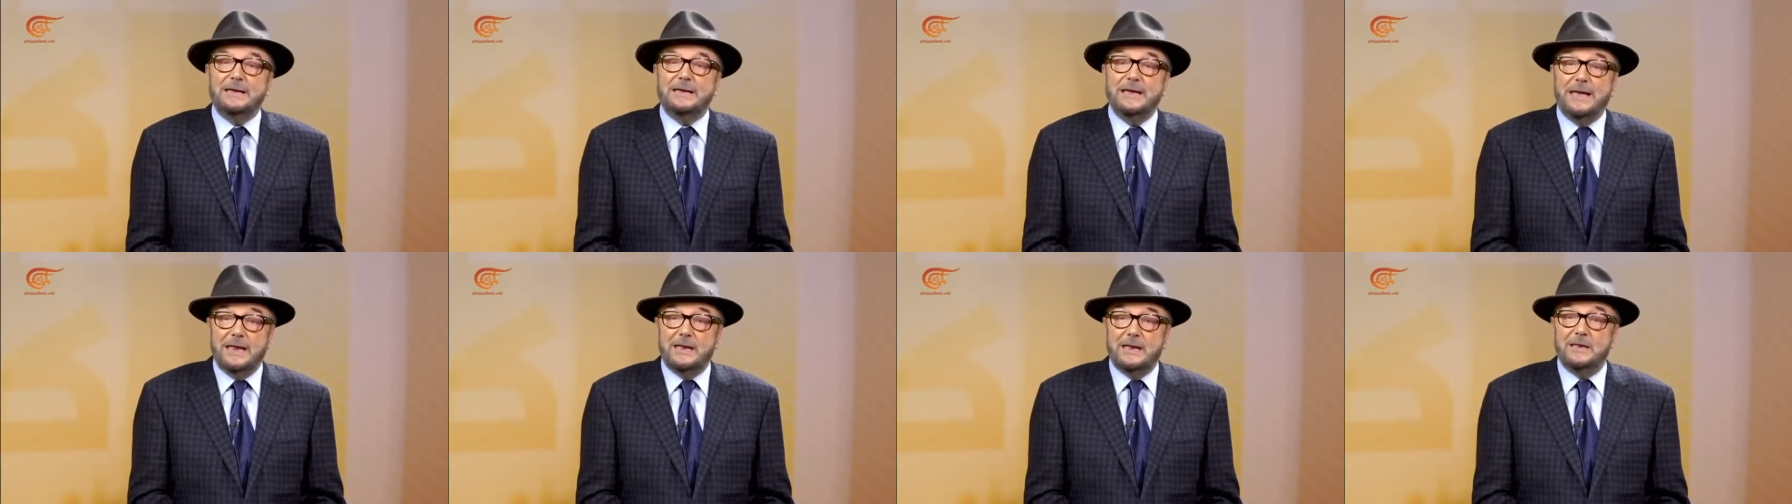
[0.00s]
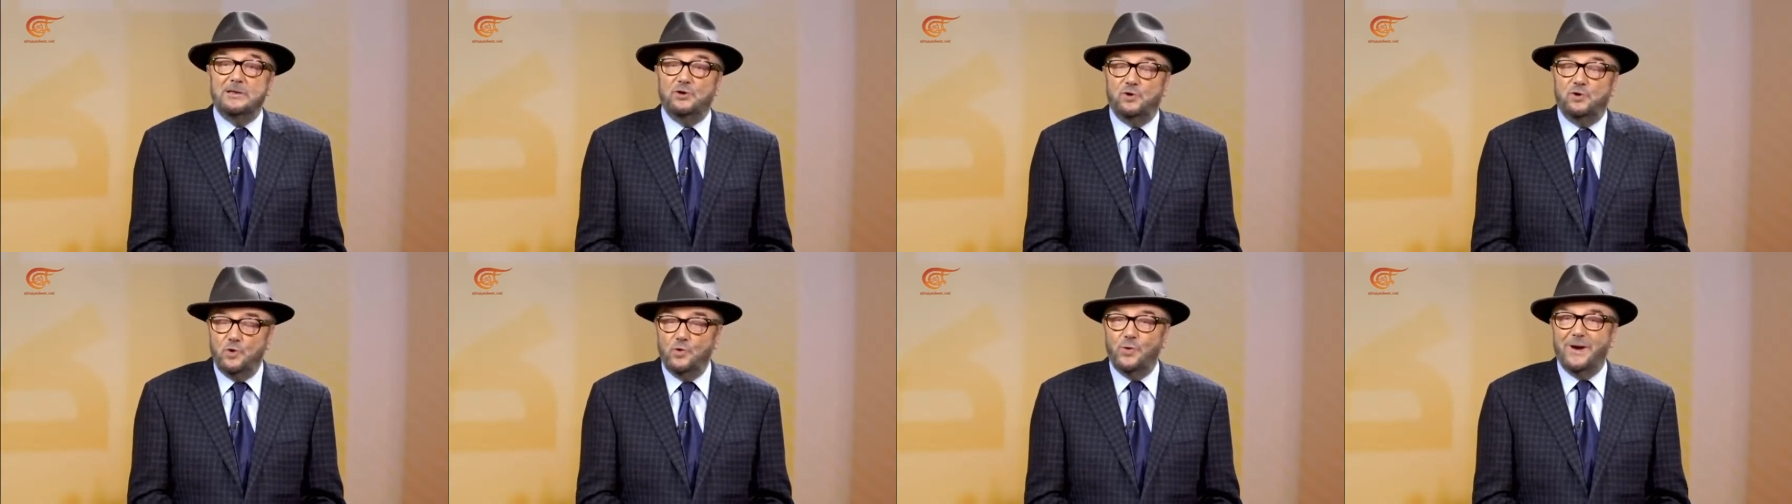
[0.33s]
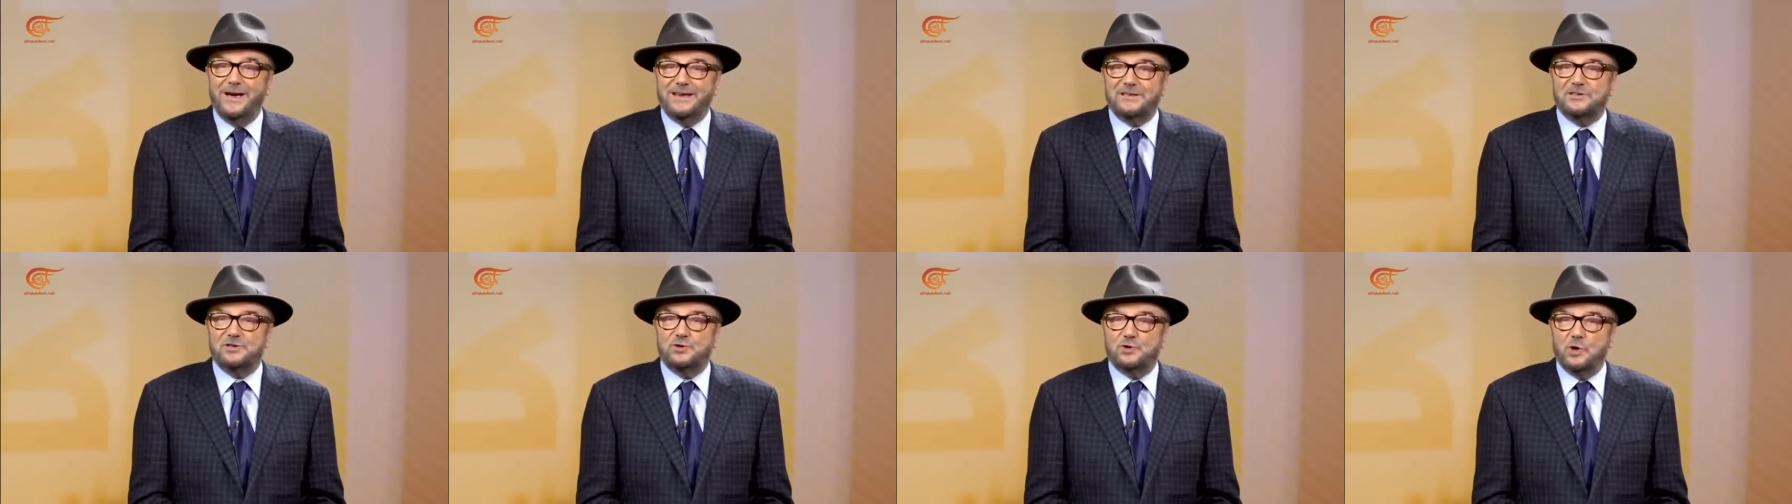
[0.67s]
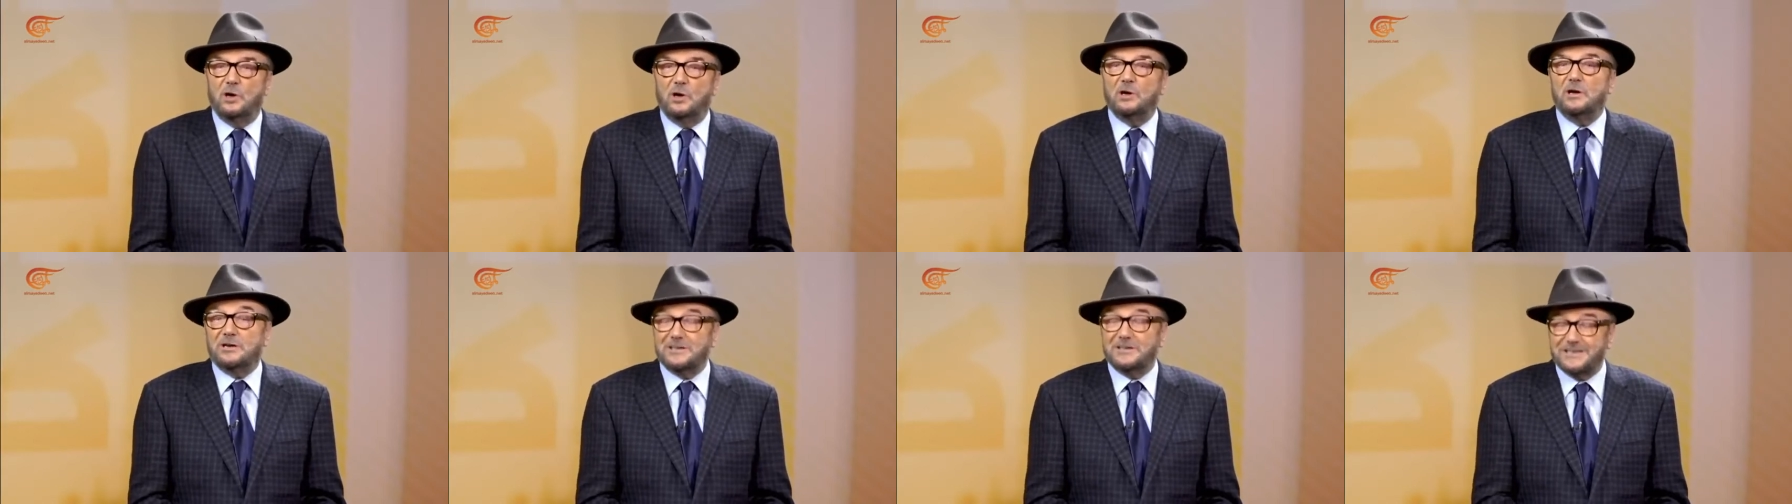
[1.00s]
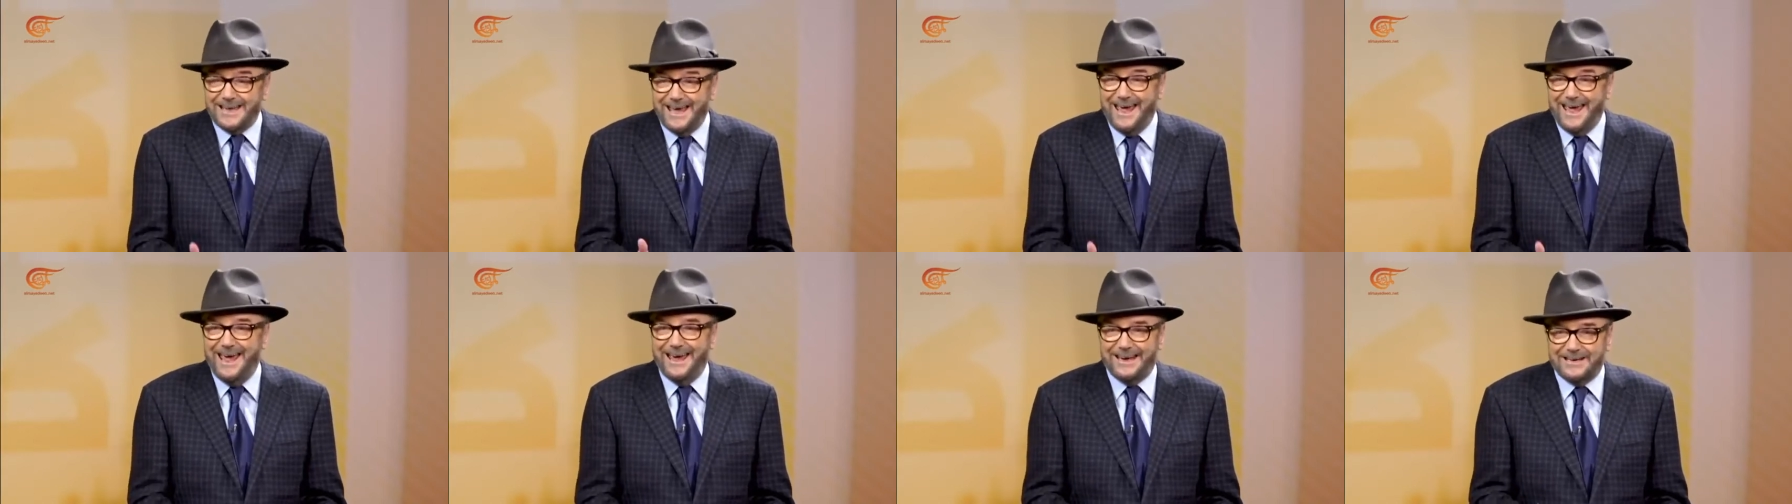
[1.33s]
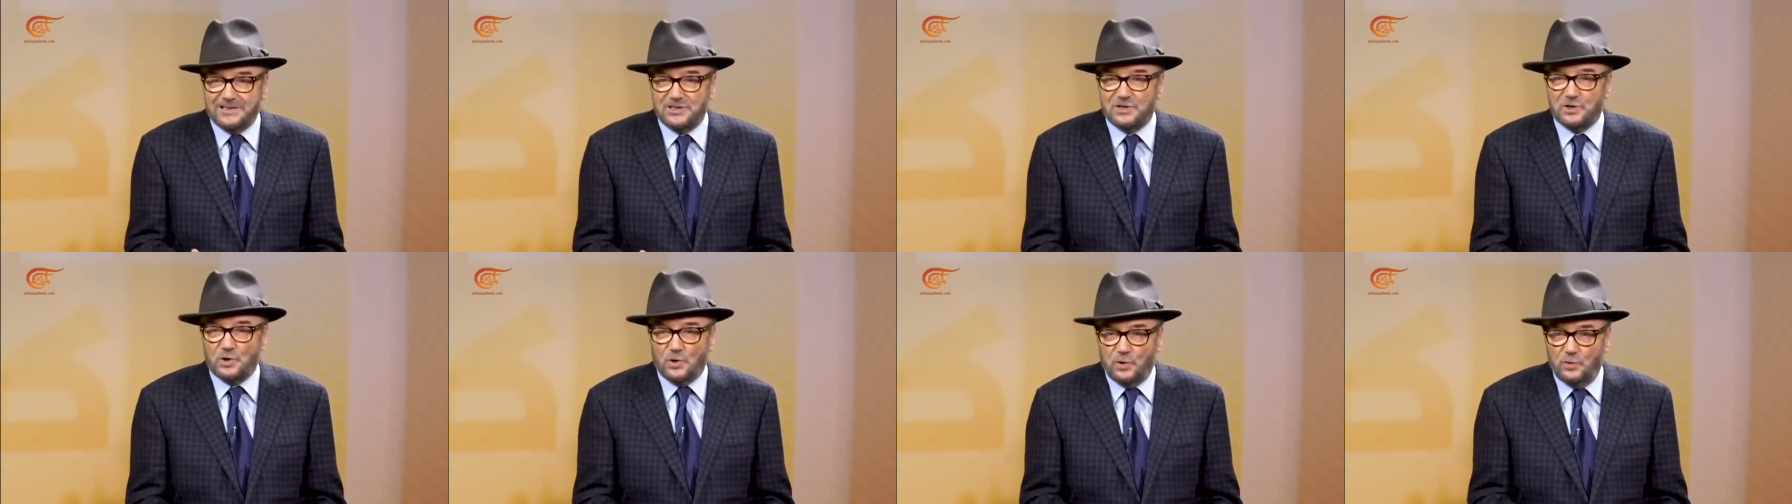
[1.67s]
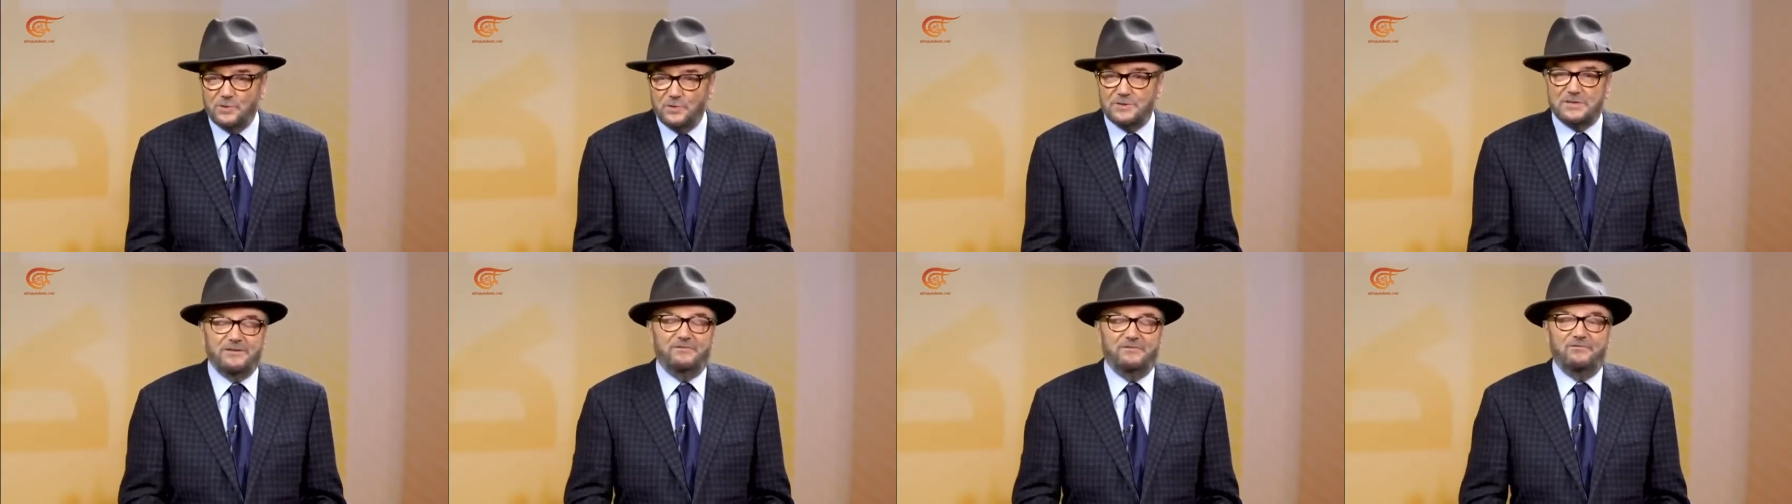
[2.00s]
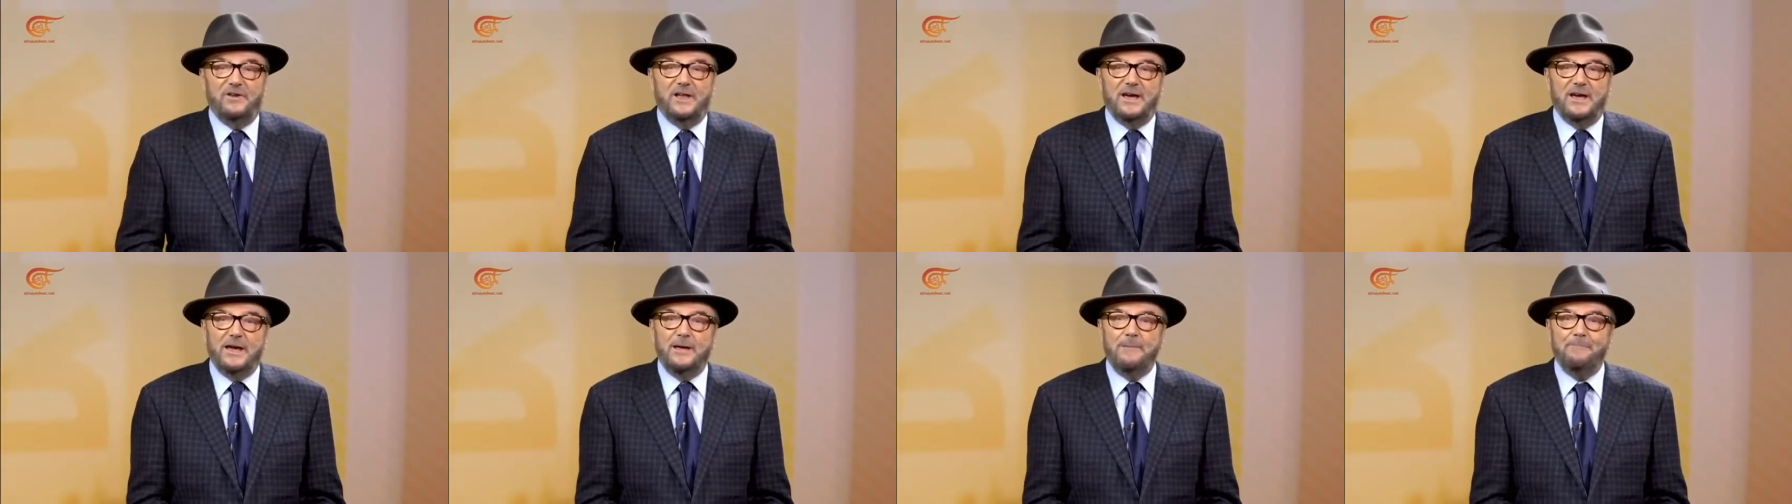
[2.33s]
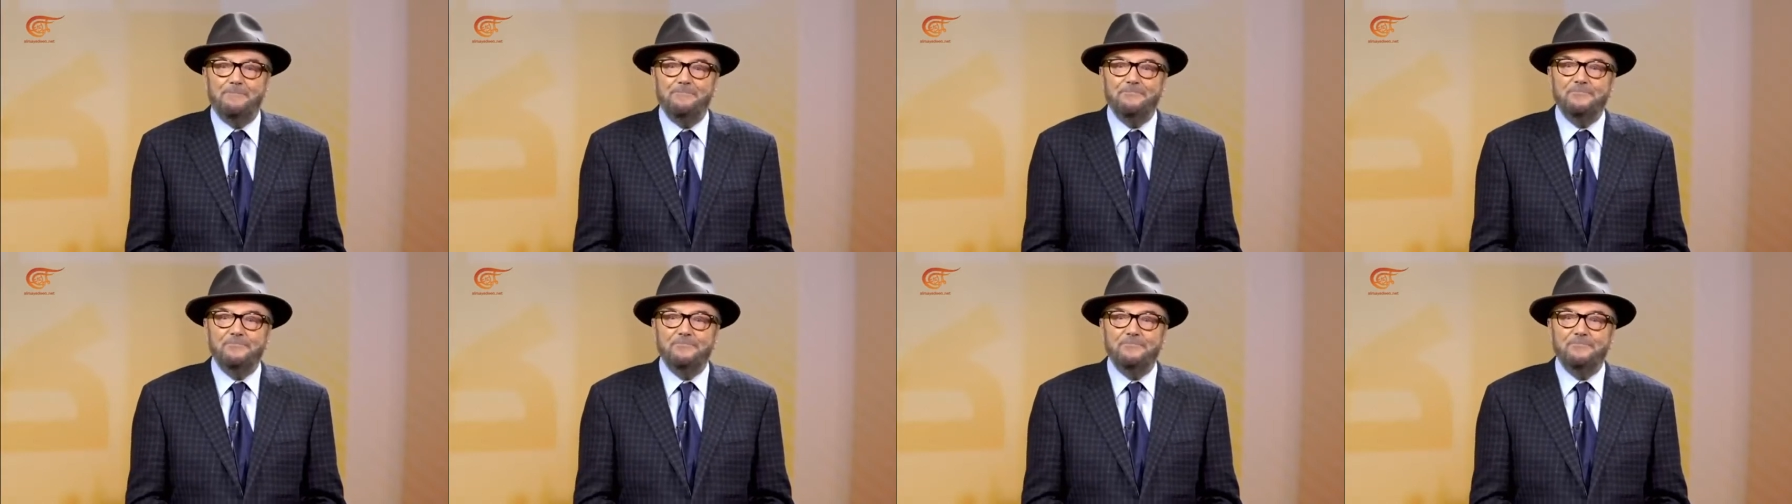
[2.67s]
in U S dollars exclusively,